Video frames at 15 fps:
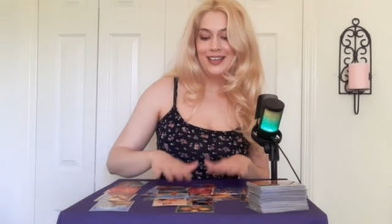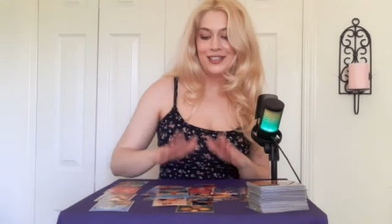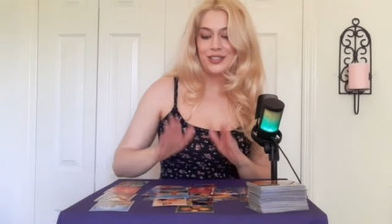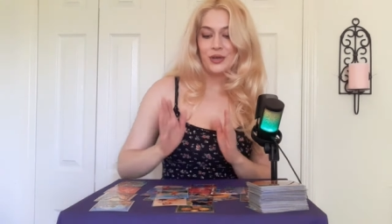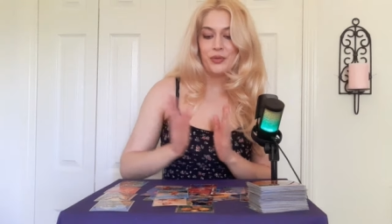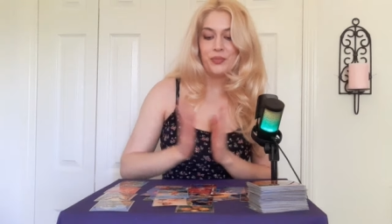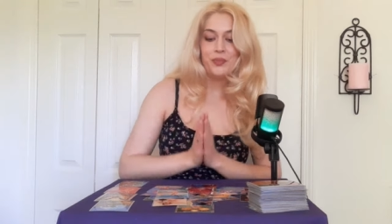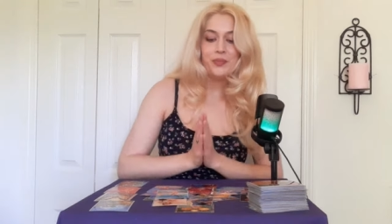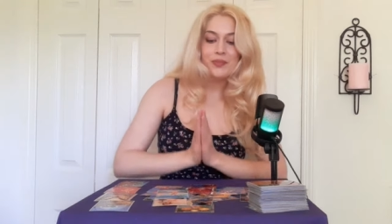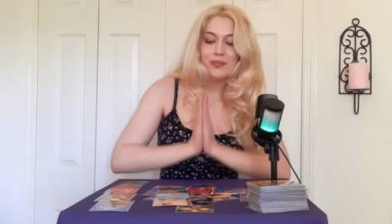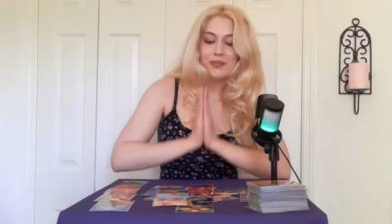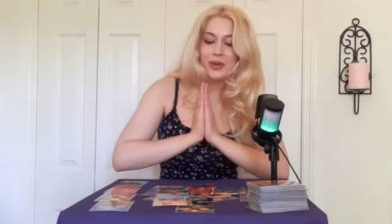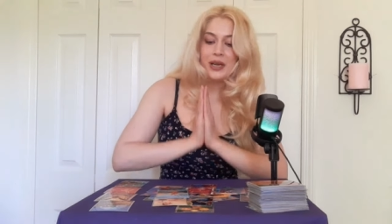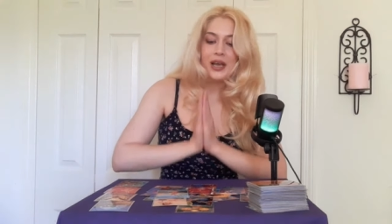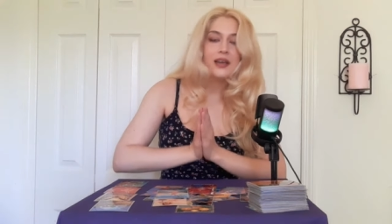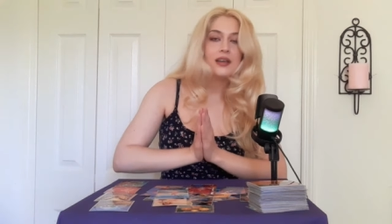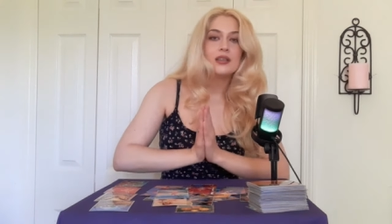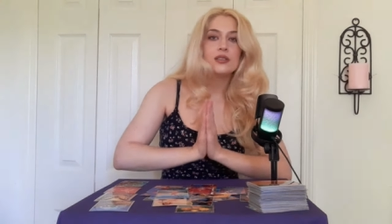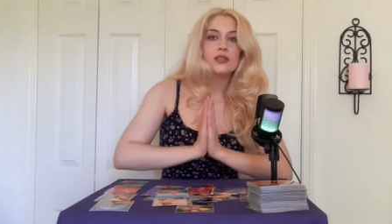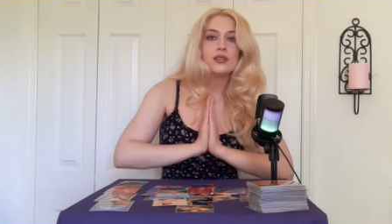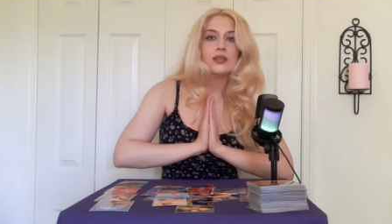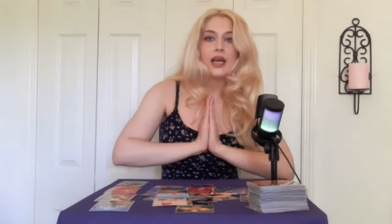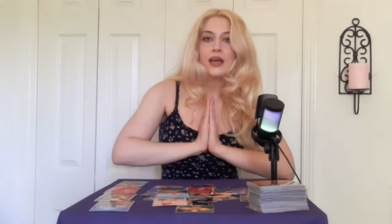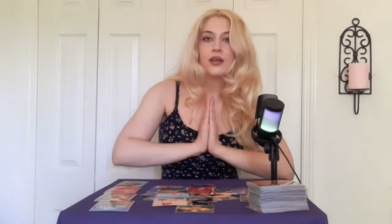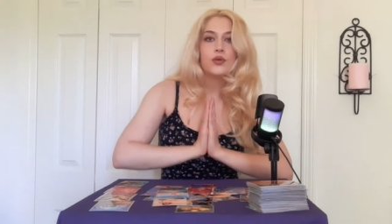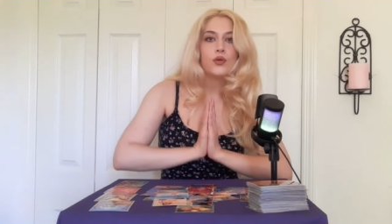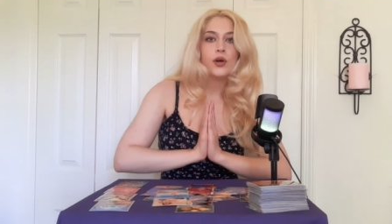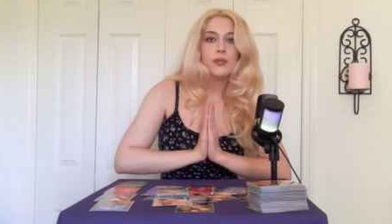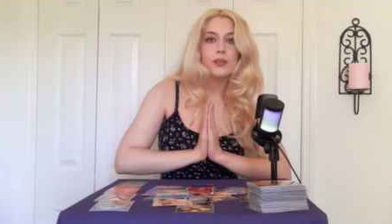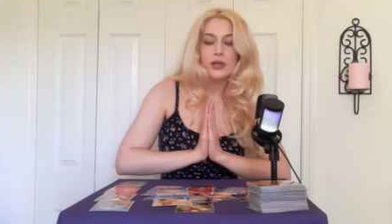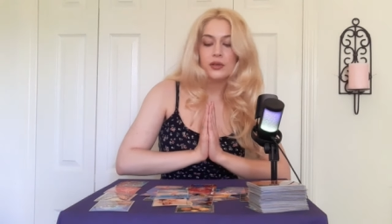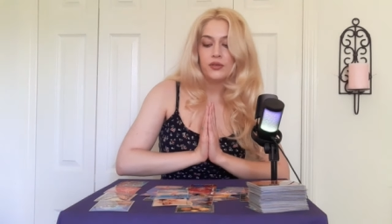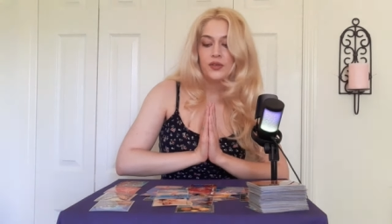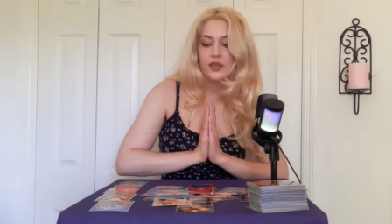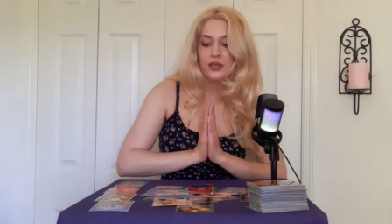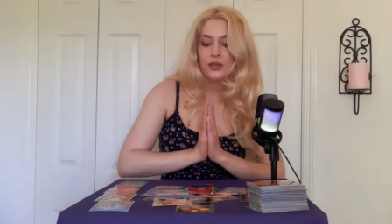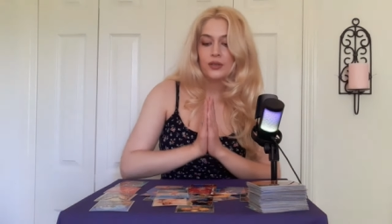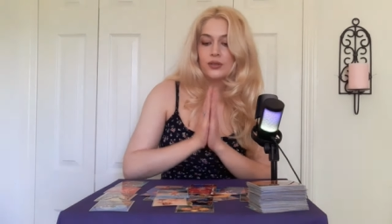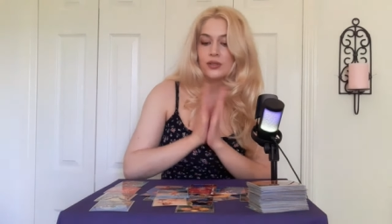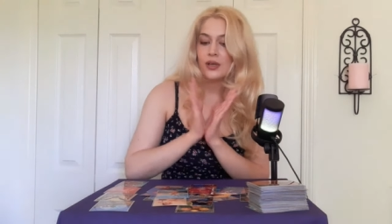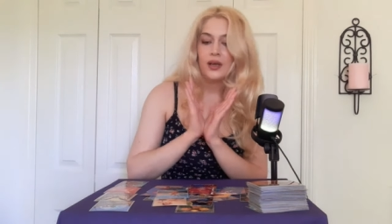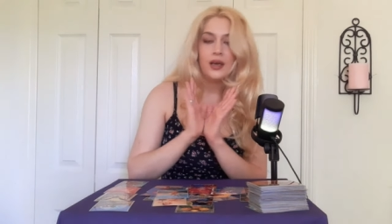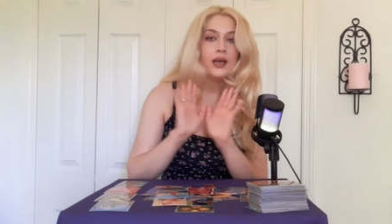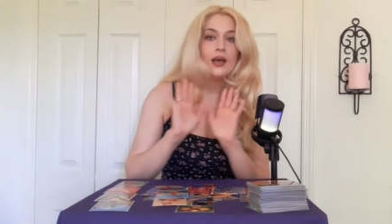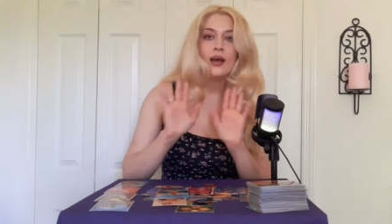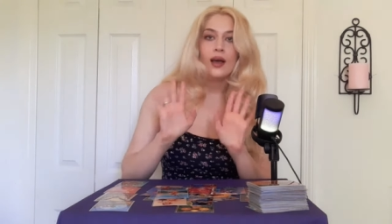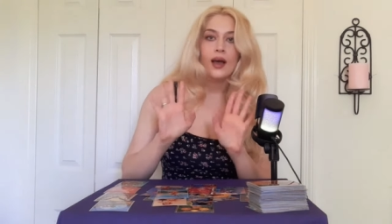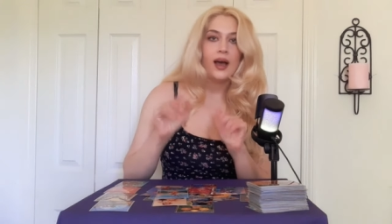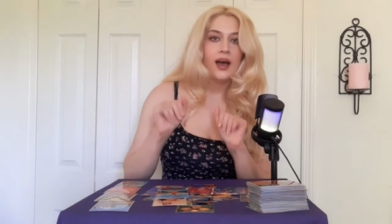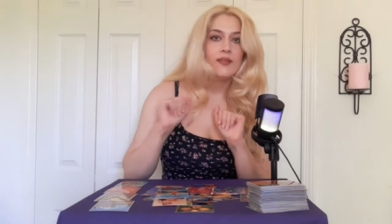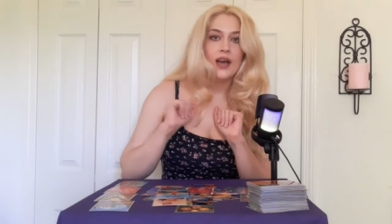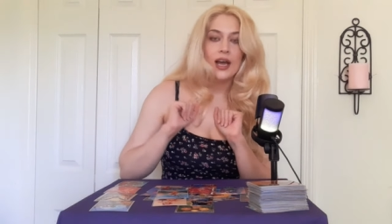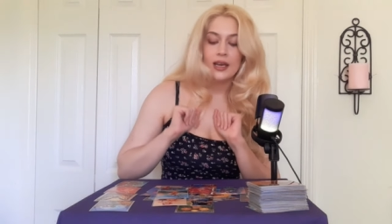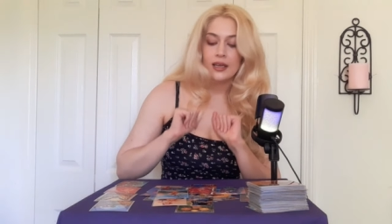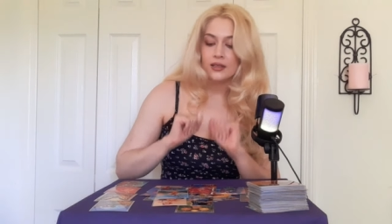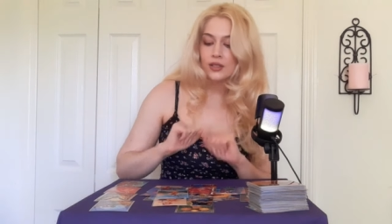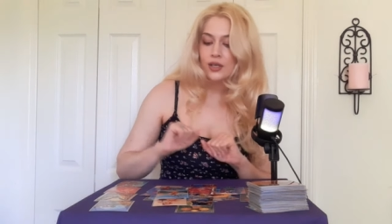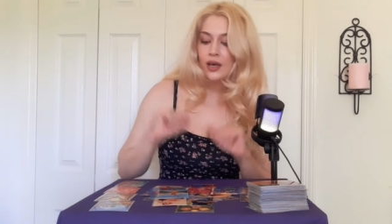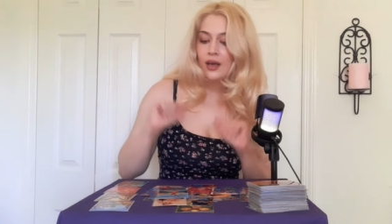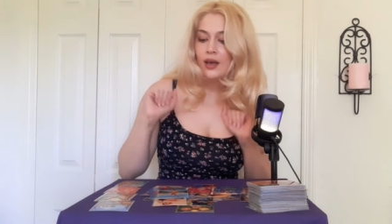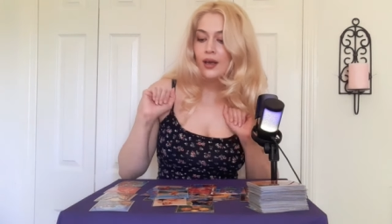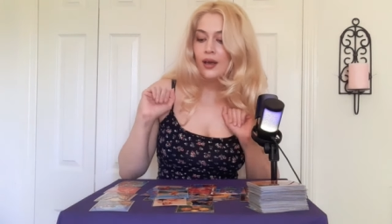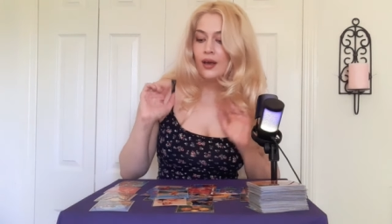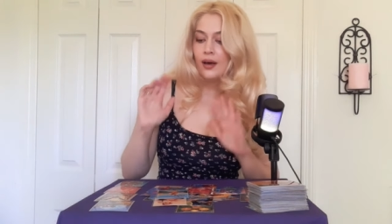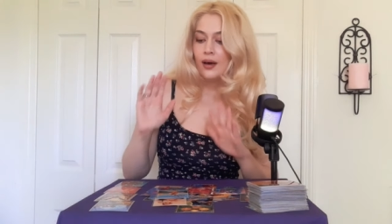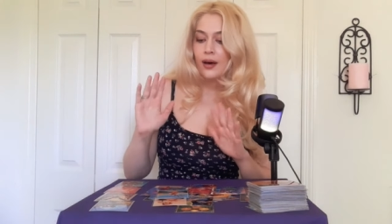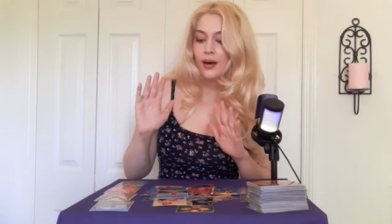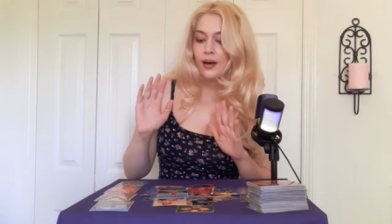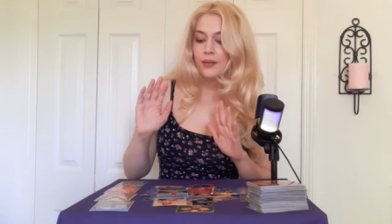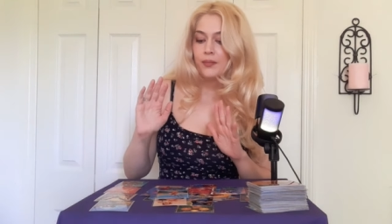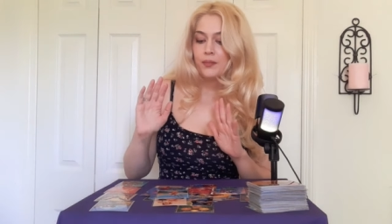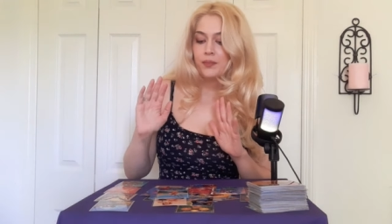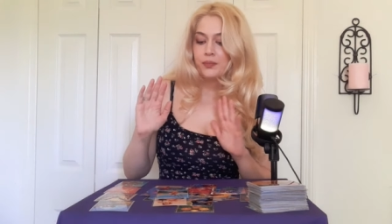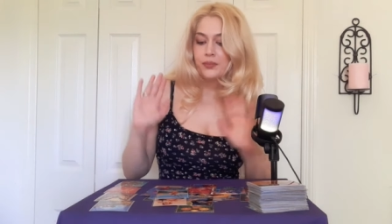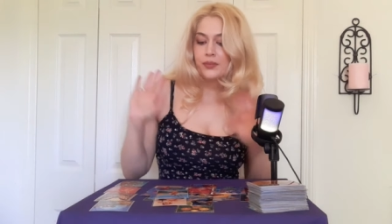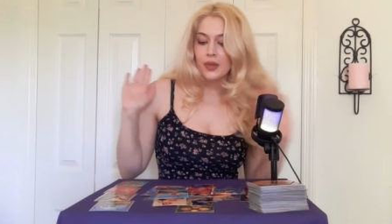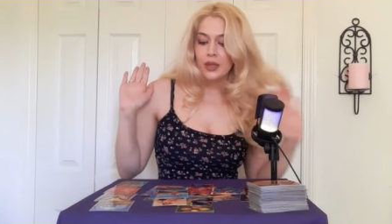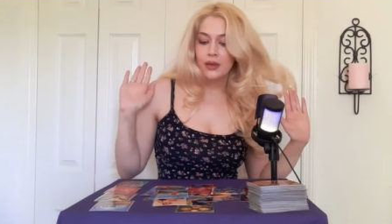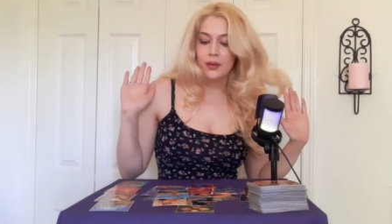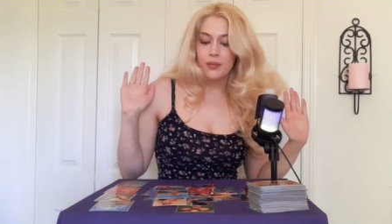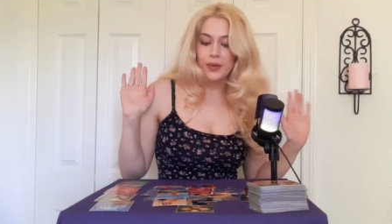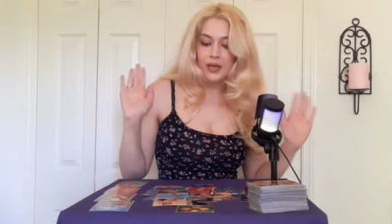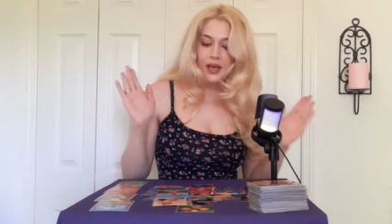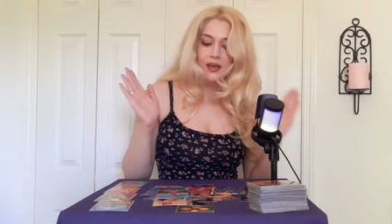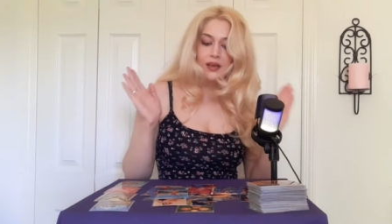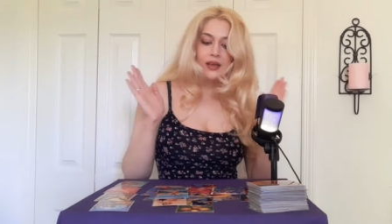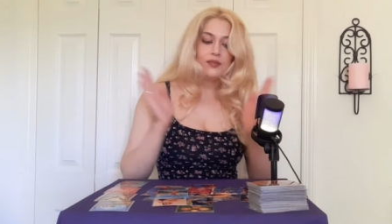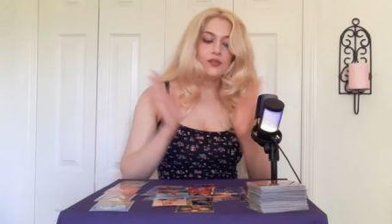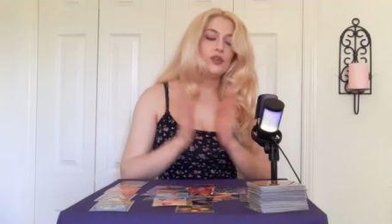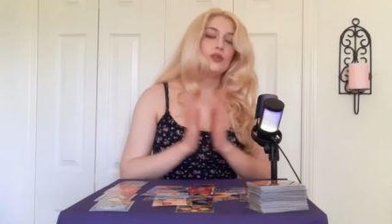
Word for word: So bananas and or middle fingers, have at it. But yeah, if